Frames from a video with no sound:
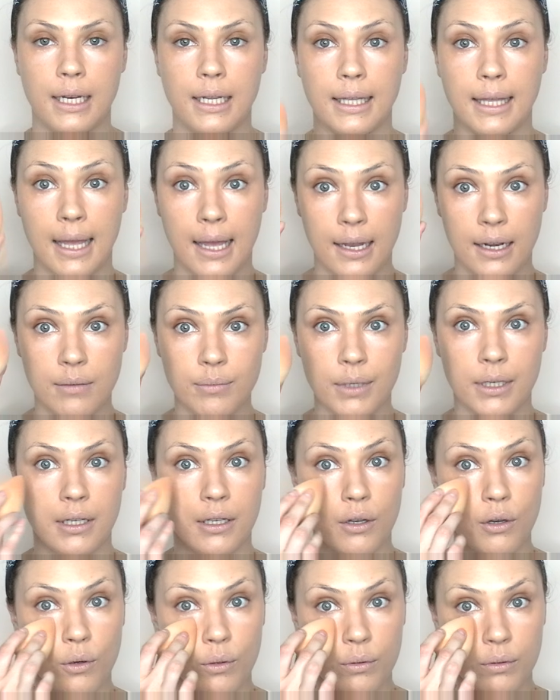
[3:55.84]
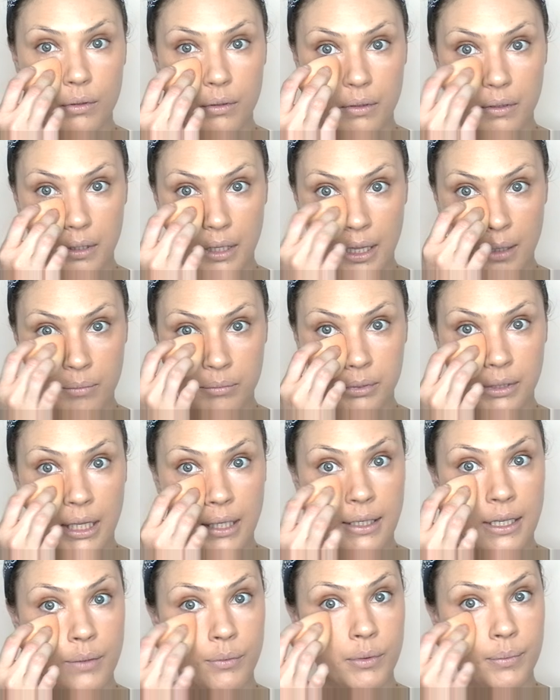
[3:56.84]
Again, I'm going to go and
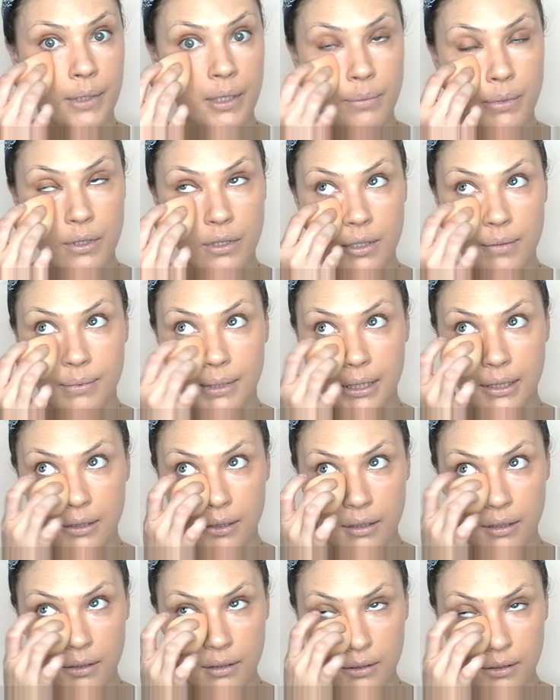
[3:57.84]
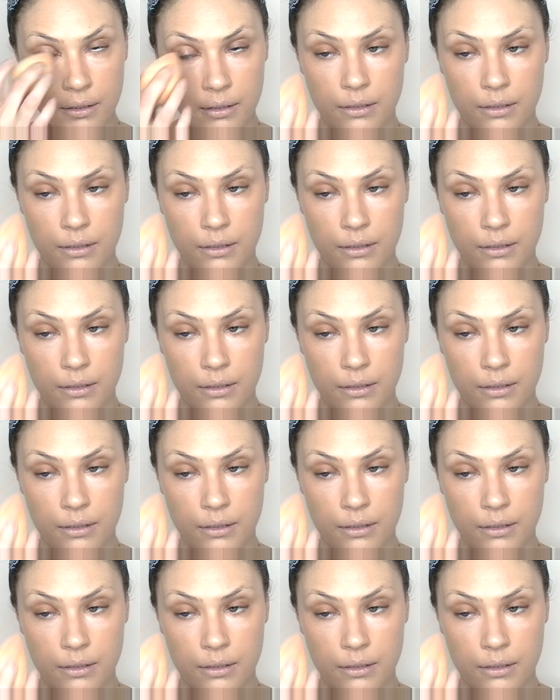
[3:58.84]
blend it with my Beauty Blender.